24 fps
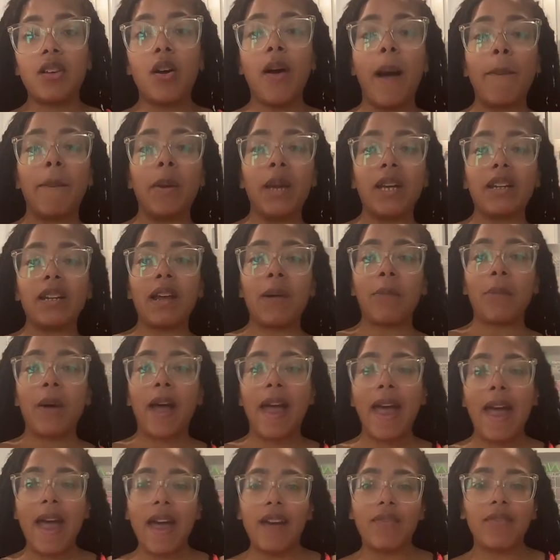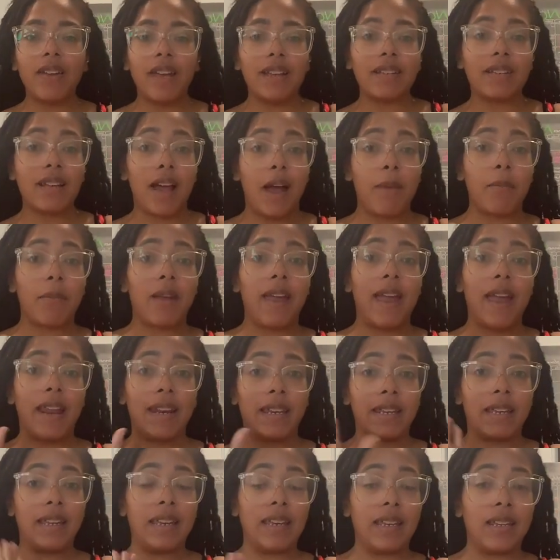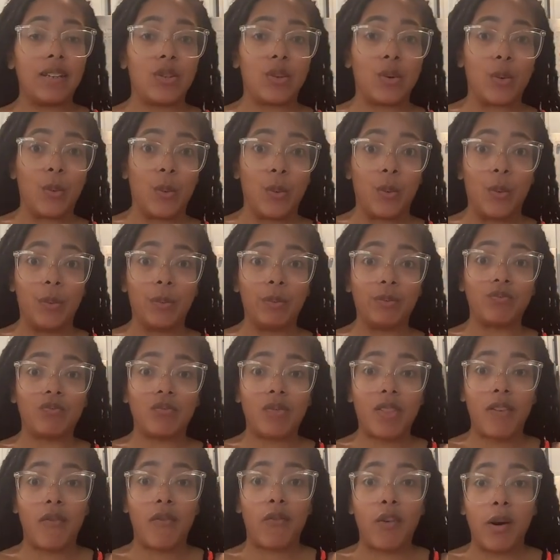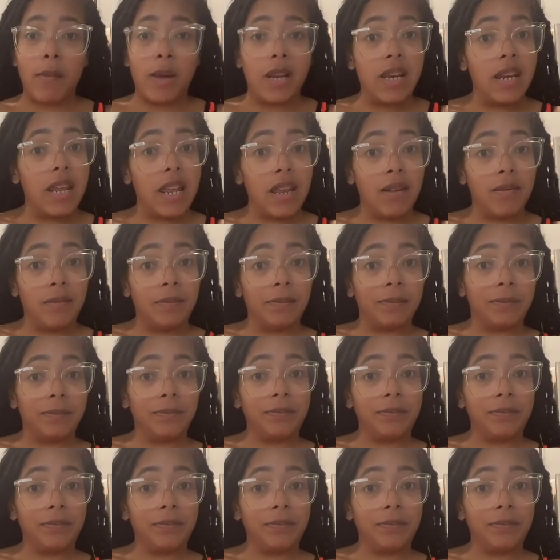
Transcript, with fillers: So I picked up a half day assignment at the kids' school for Monday.